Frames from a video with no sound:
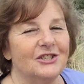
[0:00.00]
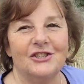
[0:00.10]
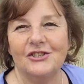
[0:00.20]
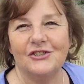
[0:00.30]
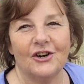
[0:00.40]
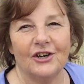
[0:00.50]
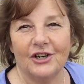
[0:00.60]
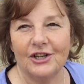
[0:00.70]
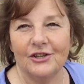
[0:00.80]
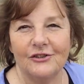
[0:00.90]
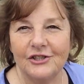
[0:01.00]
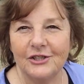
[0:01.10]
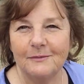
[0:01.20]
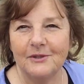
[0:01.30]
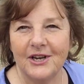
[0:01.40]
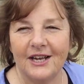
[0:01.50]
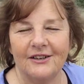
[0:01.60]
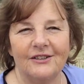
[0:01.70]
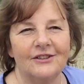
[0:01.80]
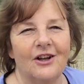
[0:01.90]
She started a YouTube
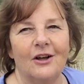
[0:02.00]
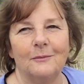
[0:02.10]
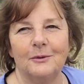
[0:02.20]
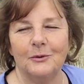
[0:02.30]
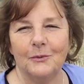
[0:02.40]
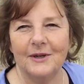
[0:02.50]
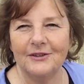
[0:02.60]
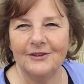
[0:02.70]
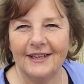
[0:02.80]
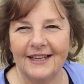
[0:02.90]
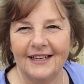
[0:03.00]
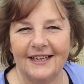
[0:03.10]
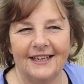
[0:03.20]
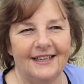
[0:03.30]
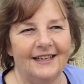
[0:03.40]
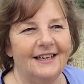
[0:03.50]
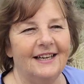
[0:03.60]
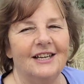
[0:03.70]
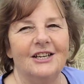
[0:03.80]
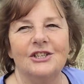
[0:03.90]
channel called Blue Wonder Lady.
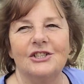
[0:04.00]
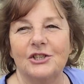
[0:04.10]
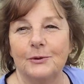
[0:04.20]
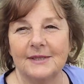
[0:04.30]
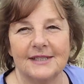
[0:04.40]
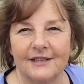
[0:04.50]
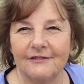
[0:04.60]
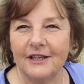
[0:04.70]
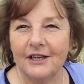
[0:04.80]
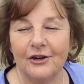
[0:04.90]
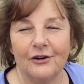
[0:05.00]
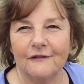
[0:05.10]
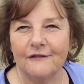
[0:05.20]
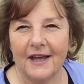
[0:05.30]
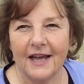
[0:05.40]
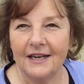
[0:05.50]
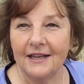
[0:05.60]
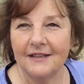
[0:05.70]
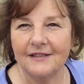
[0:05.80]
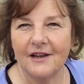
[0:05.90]
She was living in her van
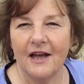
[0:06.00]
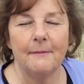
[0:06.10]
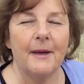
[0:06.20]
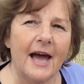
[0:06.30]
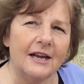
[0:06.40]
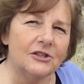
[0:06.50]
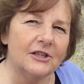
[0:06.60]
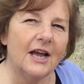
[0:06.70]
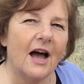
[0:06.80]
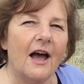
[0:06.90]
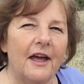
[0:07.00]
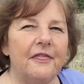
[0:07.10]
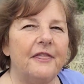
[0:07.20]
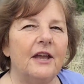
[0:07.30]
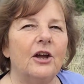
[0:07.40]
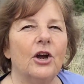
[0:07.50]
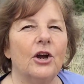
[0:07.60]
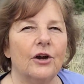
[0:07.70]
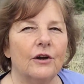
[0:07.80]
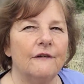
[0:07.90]
at the time. Actually, I think
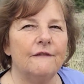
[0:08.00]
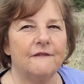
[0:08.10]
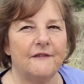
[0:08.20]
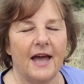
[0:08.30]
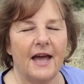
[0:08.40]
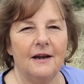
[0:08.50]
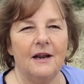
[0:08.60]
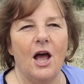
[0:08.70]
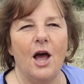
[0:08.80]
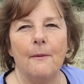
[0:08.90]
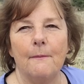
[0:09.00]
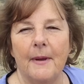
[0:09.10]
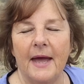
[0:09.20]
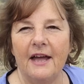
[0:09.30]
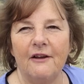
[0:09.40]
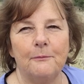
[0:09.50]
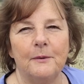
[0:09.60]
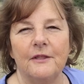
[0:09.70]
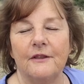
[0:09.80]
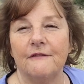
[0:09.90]
her van may have
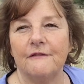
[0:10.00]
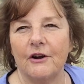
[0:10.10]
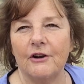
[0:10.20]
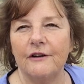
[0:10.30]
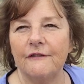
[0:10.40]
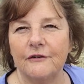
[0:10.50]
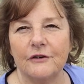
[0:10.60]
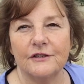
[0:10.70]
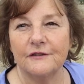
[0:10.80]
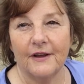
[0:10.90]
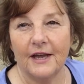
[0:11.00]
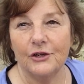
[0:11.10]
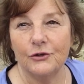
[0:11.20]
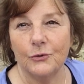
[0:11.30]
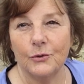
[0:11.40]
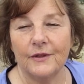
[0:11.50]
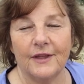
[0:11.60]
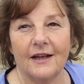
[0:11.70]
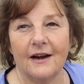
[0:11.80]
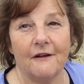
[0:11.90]
been the very first van tour
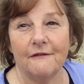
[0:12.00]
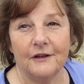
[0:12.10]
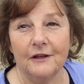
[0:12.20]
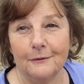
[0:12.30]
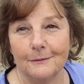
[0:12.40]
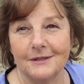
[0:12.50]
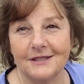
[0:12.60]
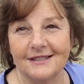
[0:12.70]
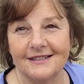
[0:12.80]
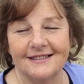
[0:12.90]
that I filmed.